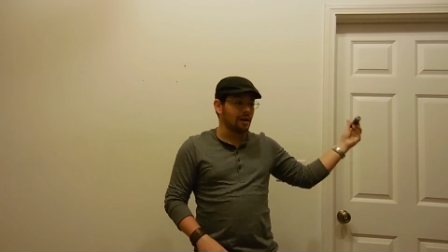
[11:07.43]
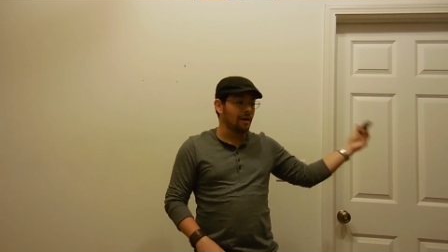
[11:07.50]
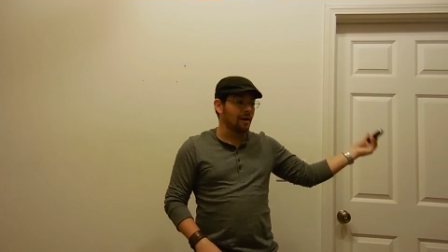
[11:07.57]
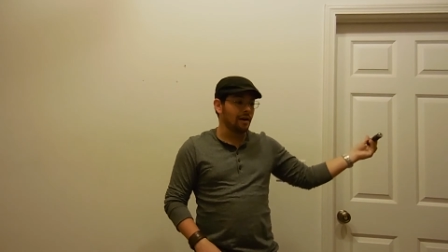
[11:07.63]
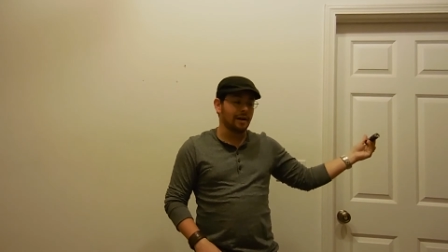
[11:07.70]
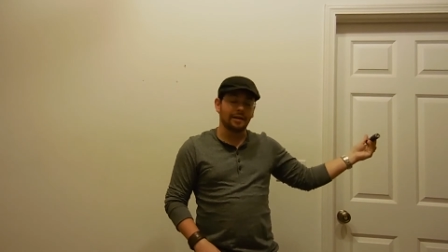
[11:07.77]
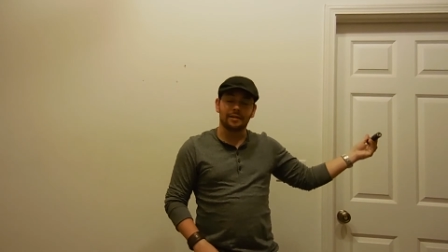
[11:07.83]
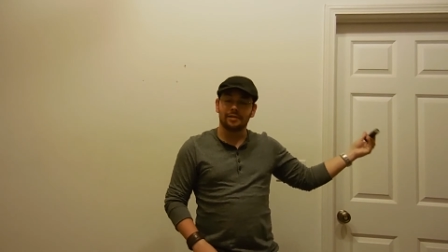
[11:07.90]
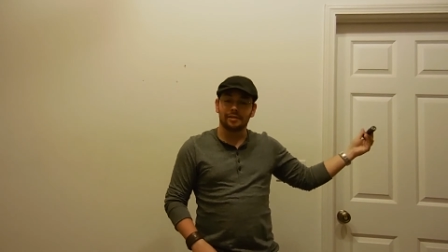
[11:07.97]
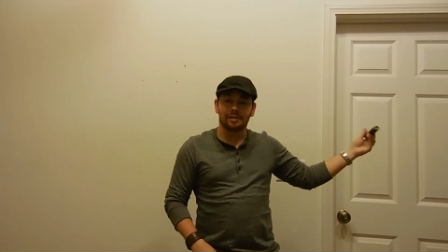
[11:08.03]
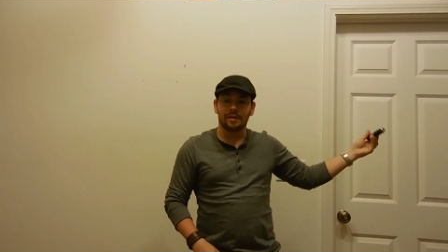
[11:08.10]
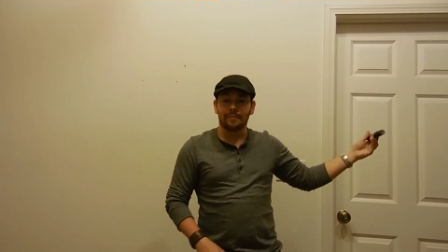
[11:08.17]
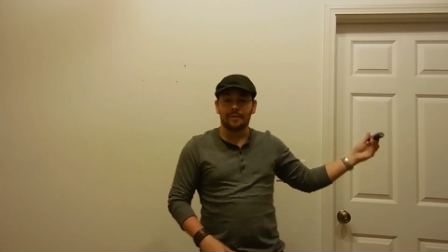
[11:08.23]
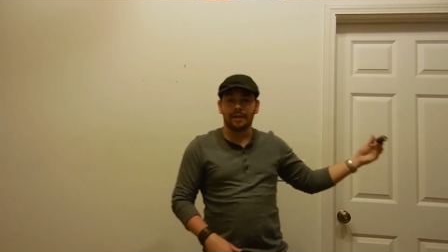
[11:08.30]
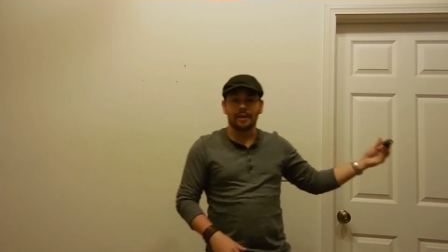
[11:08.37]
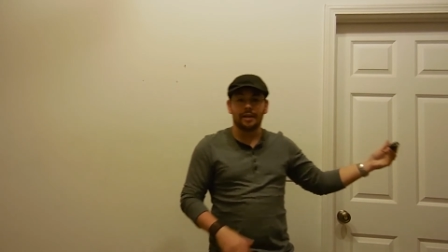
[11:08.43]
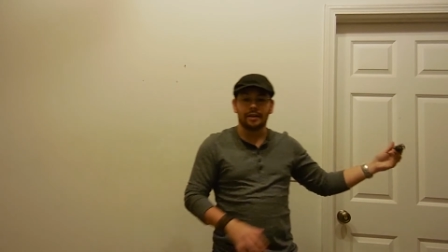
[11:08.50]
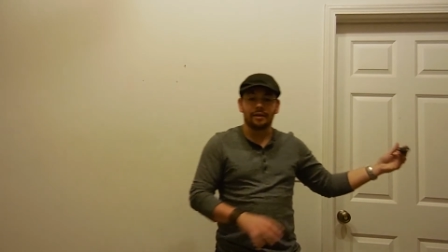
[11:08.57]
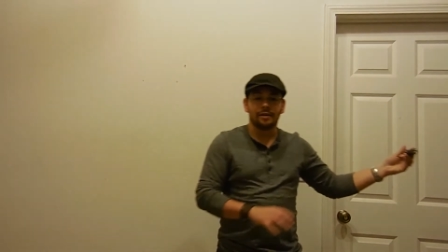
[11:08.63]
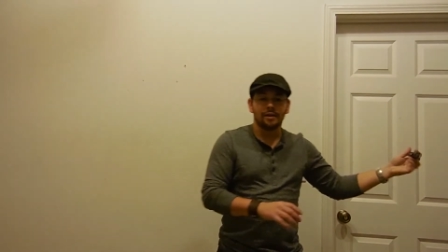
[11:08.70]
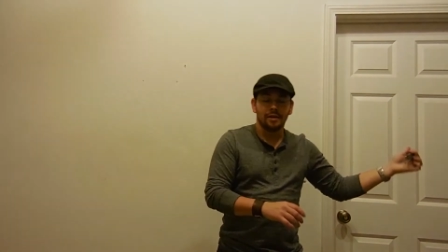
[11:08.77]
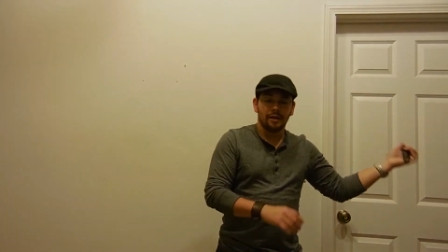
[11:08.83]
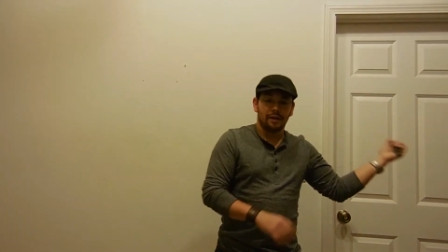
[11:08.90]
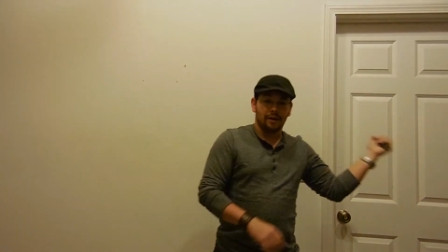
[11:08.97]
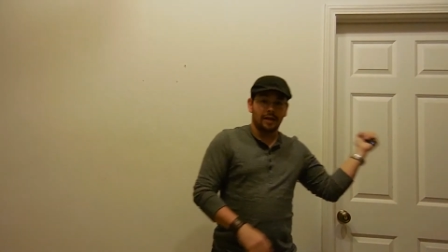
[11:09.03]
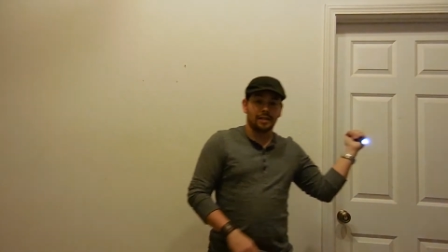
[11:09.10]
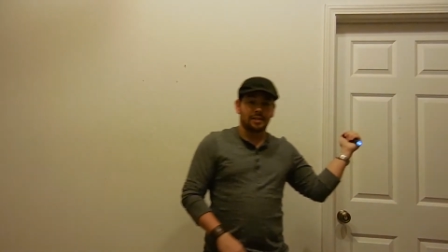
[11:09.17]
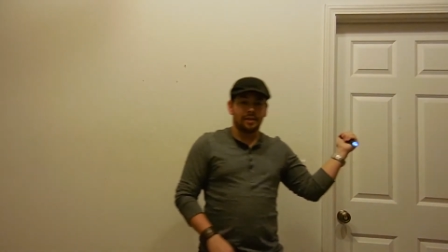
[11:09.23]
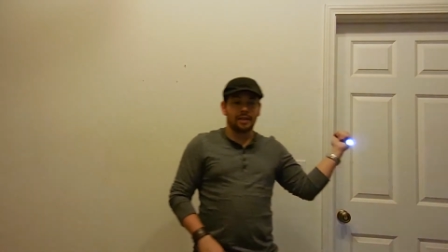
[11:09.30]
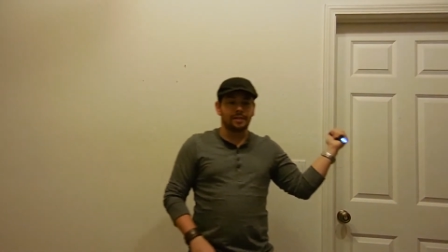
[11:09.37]
on something and
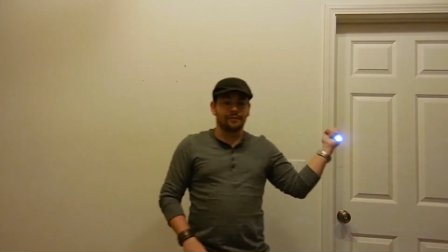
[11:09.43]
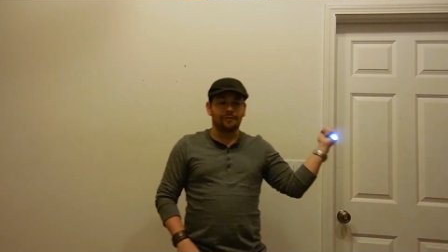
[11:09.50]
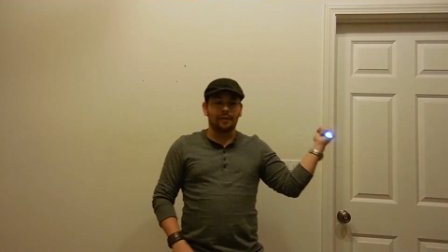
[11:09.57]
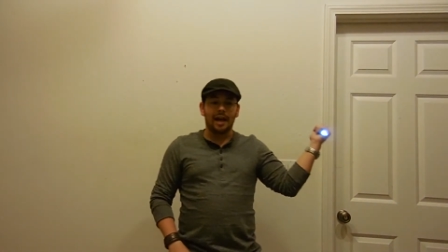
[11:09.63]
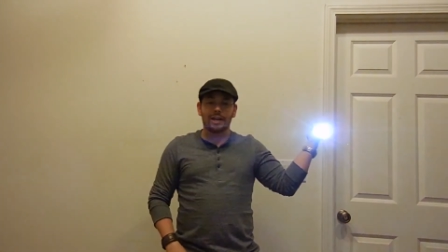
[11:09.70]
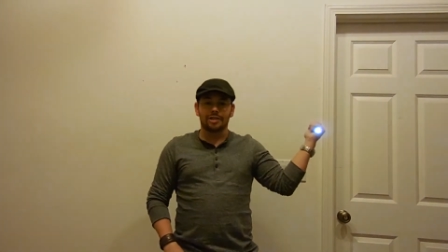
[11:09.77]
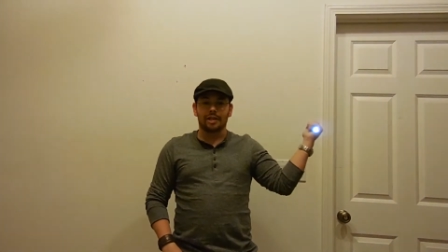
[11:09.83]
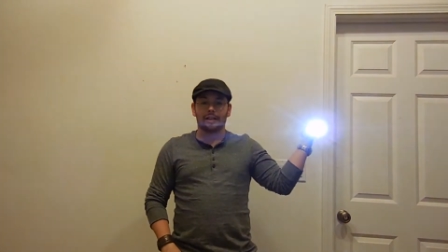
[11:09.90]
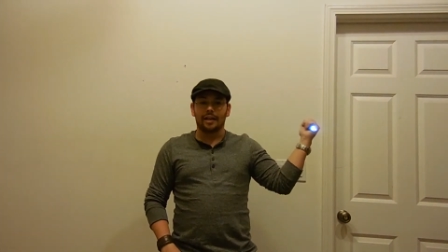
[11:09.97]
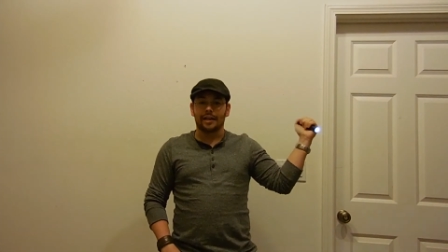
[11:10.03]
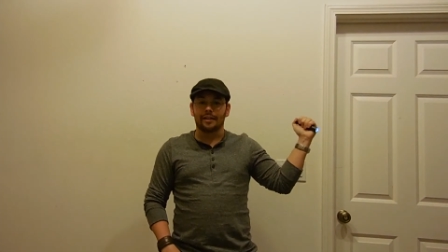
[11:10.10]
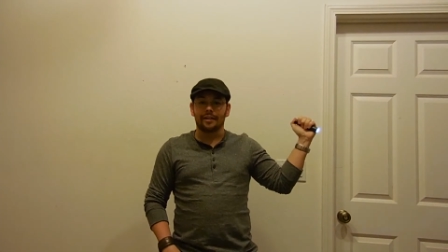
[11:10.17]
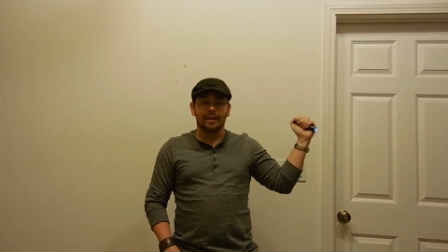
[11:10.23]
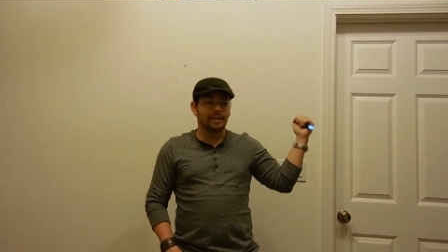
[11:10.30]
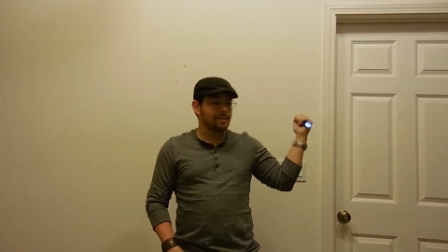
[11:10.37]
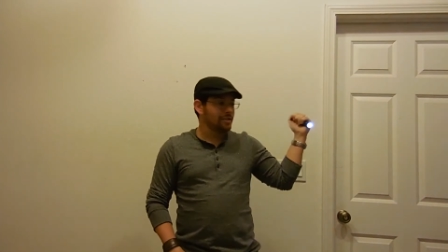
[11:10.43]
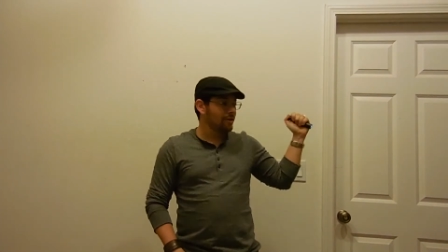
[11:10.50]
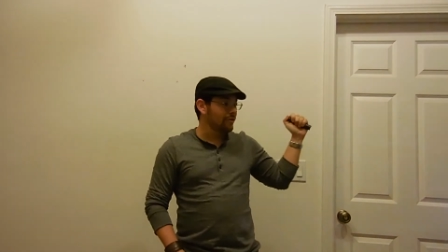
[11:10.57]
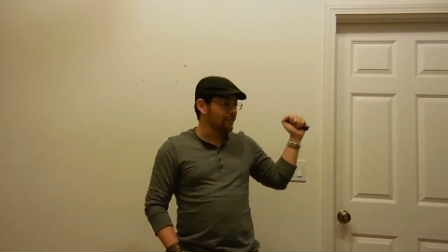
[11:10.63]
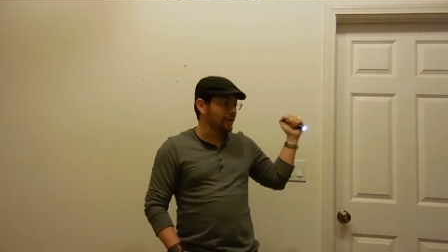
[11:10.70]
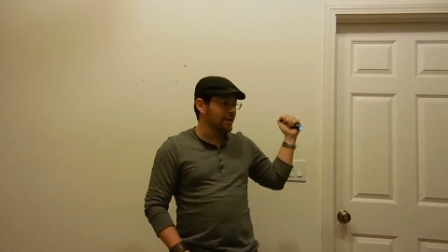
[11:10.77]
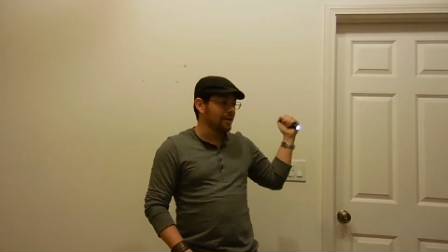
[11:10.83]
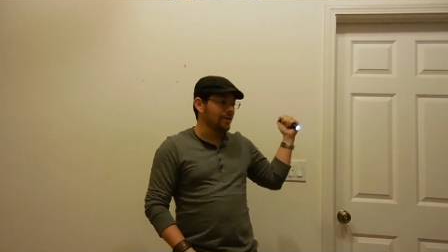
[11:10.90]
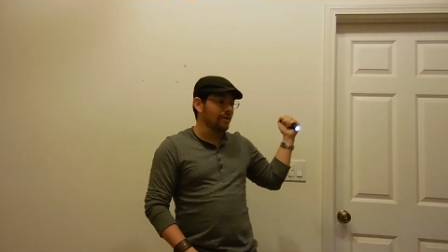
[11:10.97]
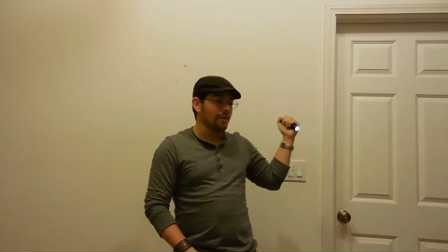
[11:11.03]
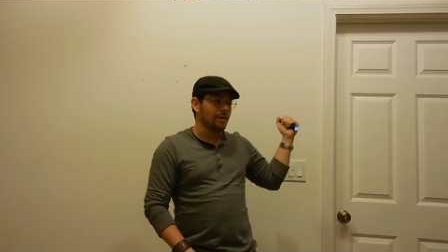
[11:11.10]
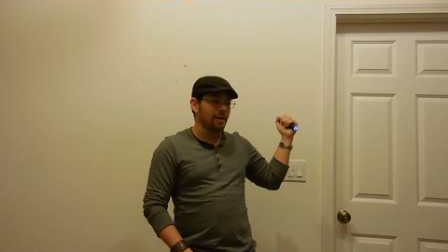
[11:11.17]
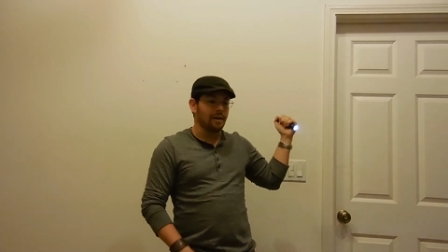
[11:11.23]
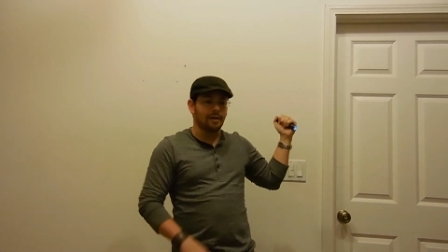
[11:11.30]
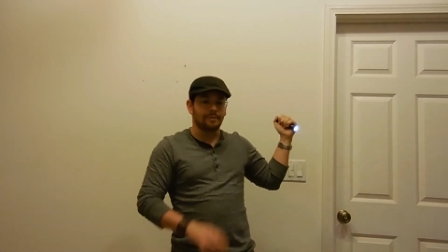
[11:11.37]
it's flashing like this over here,
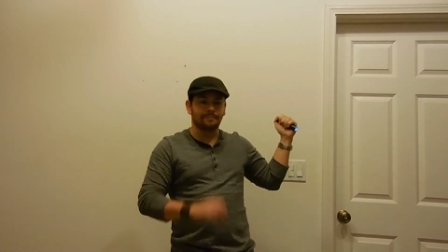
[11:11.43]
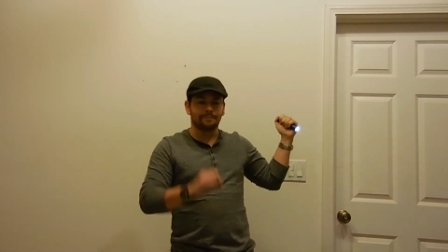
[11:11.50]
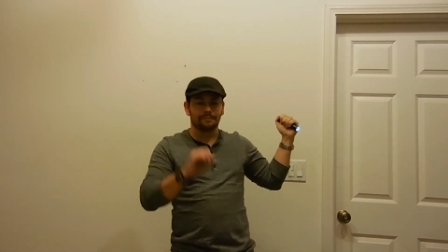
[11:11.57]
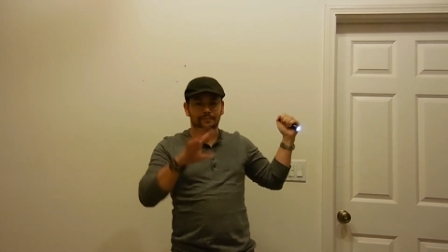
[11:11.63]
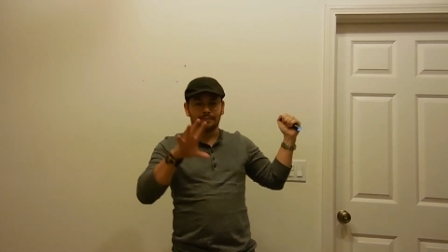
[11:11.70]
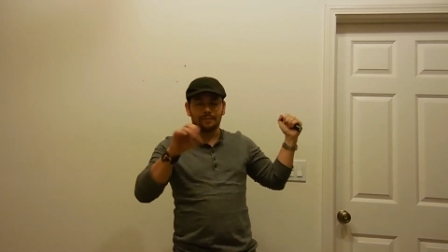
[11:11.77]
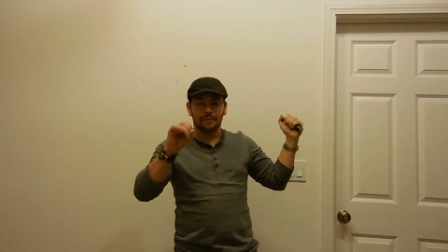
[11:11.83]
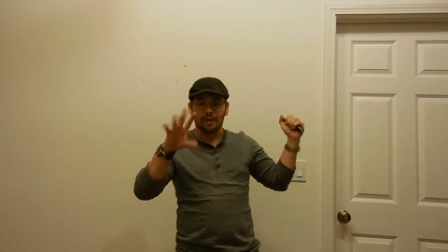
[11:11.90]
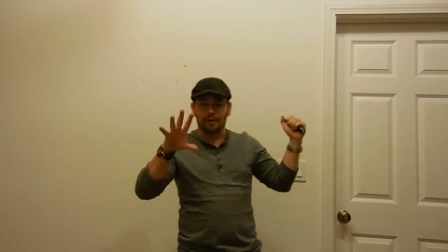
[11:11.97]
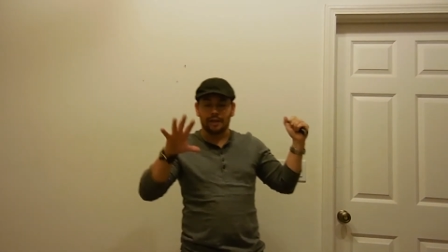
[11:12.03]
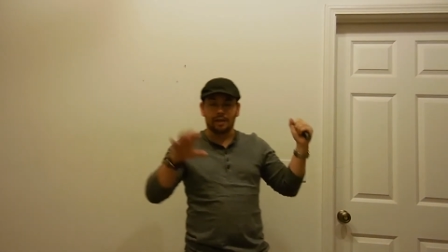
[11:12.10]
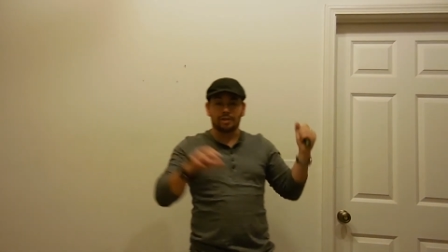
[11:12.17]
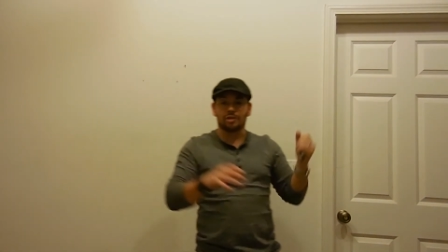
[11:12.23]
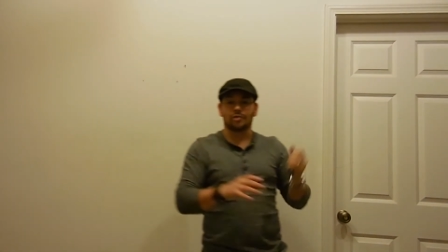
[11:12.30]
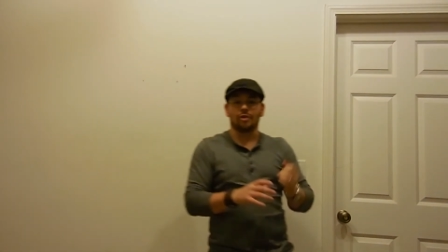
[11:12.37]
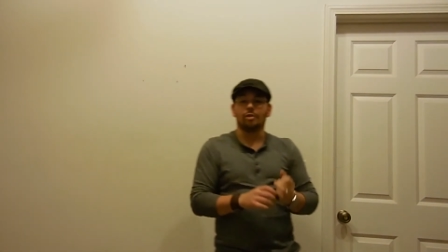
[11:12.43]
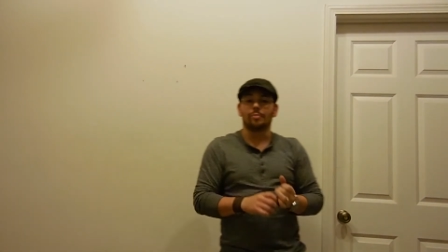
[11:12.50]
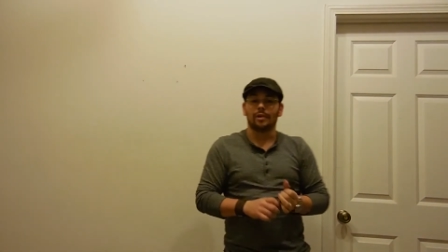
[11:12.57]
you know, like a strobe